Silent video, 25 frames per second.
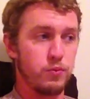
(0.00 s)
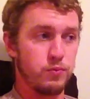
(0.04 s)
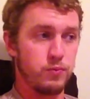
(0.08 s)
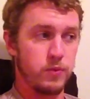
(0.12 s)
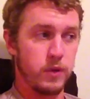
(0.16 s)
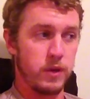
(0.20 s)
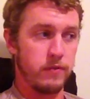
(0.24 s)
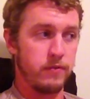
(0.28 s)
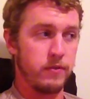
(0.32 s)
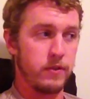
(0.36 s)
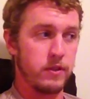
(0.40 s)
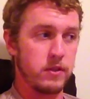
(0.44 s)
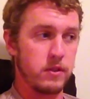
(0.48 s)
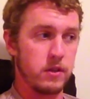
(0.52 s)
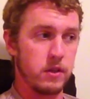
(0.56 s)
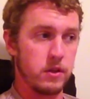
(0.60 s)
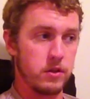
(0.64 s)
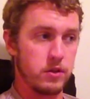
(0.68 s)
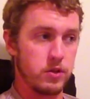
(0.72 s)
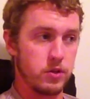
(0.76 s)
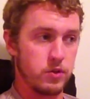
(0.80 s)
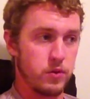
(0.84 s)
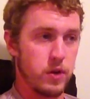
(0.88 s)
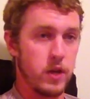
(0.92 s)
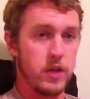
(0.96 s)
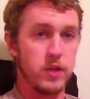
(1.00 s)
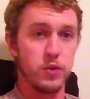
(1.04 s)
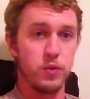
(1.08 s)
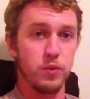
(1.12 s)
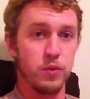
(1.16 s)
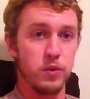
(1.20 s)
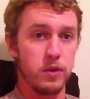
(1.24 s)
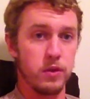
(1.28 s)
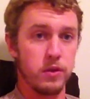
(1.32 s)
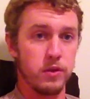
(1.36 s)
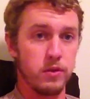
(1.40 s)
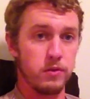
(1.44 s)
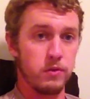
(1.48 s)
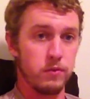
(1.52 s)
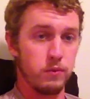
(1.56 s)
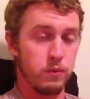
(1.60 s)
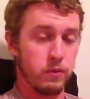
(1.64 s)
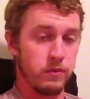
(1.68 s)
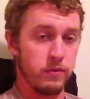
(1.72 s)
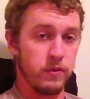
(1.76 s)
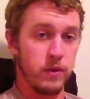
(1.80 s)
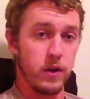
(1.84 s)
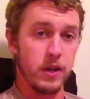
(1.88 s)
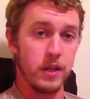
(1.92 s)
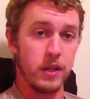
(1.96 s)
if it's a stretch with
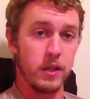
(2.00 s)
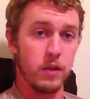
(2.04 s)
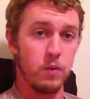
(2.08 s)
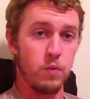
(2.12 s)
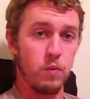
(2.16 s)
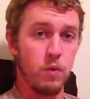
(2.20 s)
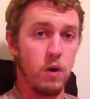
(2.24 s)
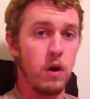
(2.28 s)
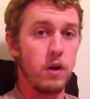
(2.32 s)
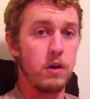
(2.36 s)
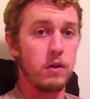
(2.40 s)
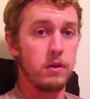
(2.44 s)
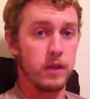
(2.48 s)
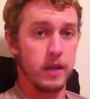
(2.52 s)
very little water.